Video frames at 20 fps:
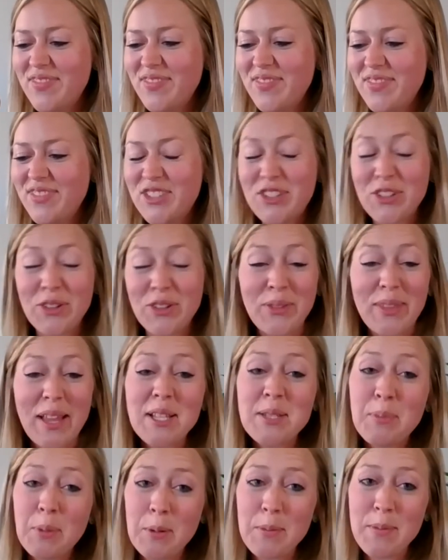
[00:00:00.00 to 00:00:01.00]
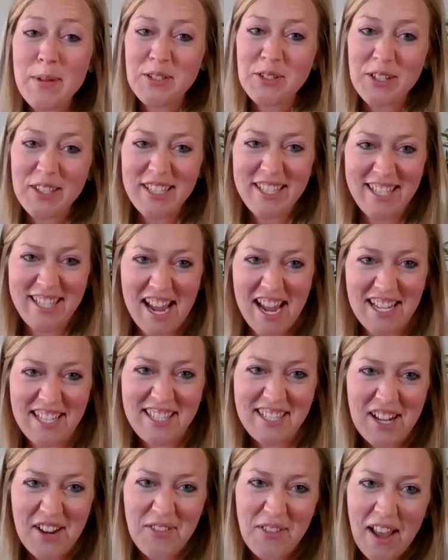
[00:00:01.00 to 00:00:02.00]
So that's pretty much all the science
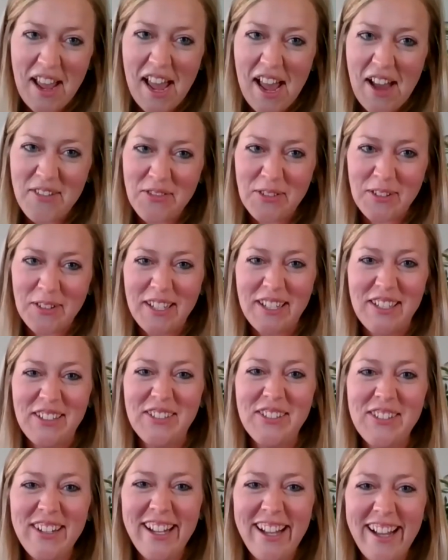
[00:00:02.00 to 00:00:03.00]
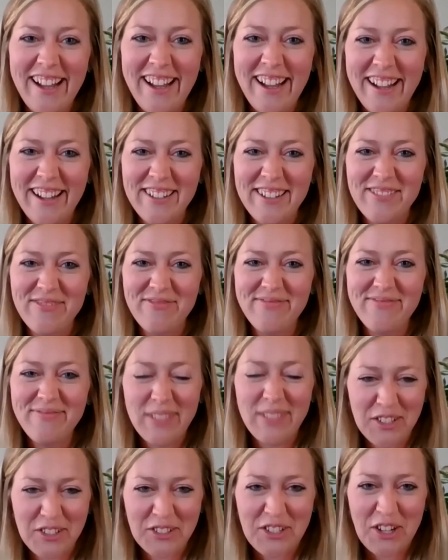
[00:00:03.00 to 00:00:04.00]
stuff I have for you.
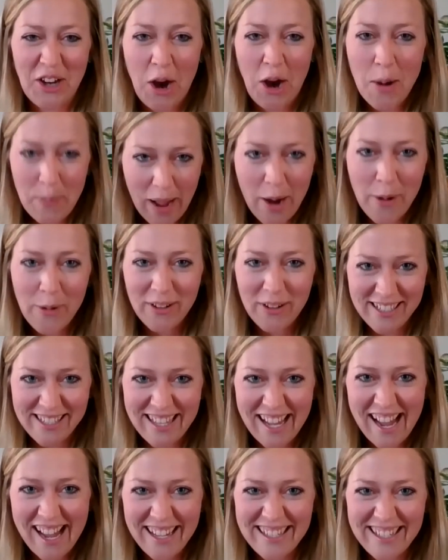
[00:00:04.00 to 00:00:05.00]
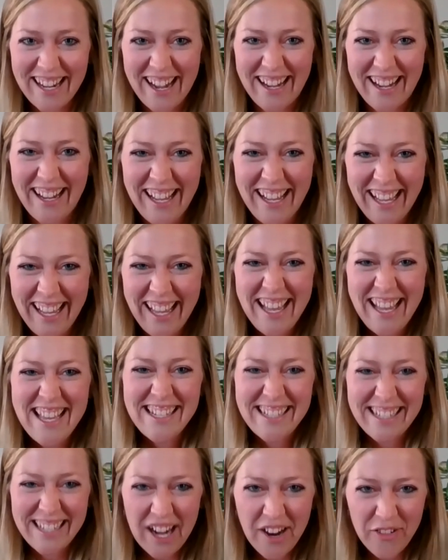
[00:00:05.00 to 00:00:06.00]
Mr. Sharp, how was that?
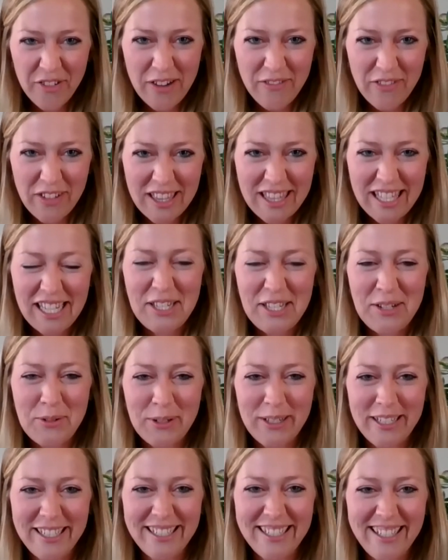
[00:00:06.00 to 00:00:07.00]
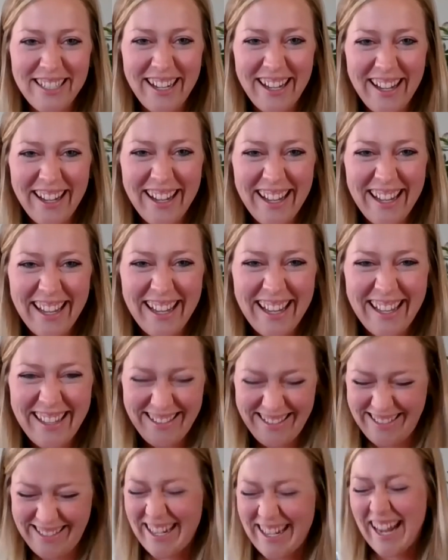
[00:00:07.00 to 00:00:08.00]
Cover everything you wanted?
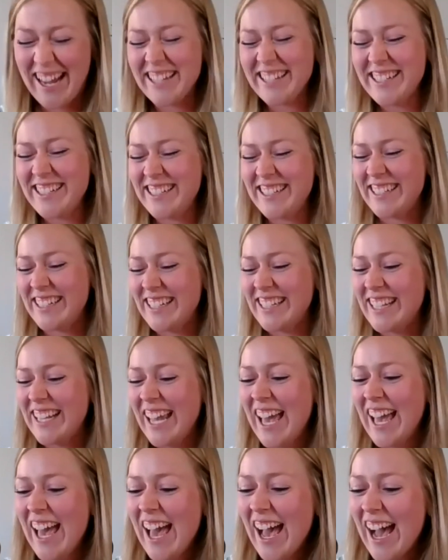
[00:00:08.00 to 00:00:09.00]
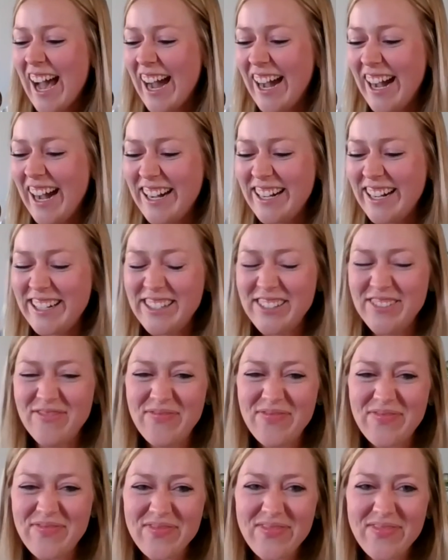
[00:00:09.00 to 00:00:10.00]
Okay, good. So
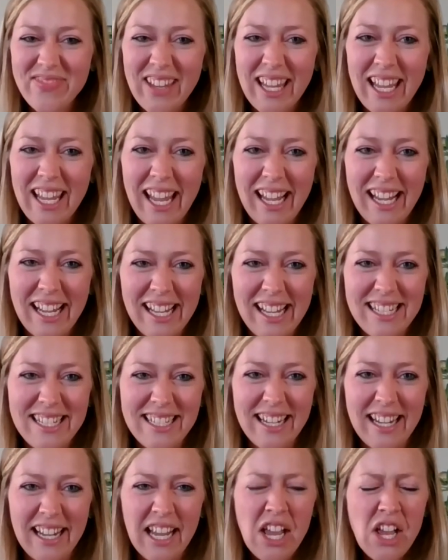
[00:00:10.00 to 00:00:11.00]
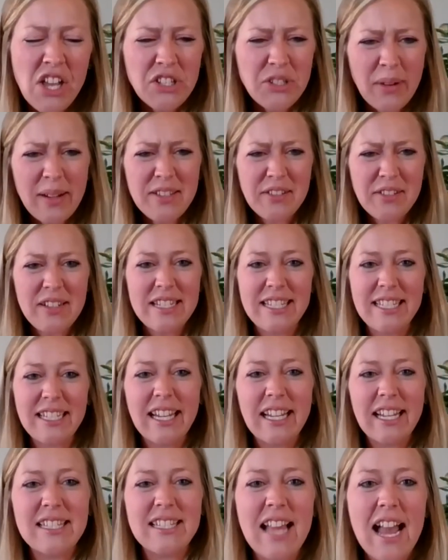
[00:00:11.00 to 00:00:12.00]
as you can see,
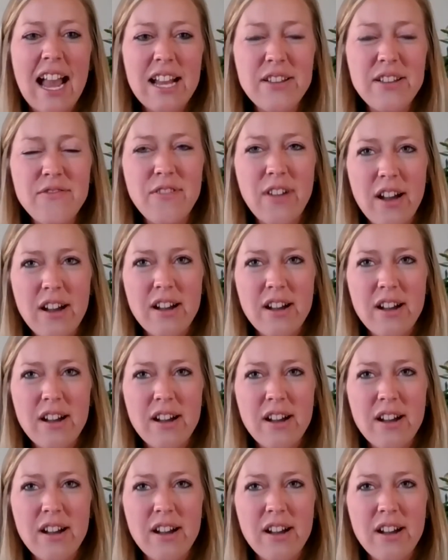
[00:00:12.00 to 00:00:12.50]
it's kind of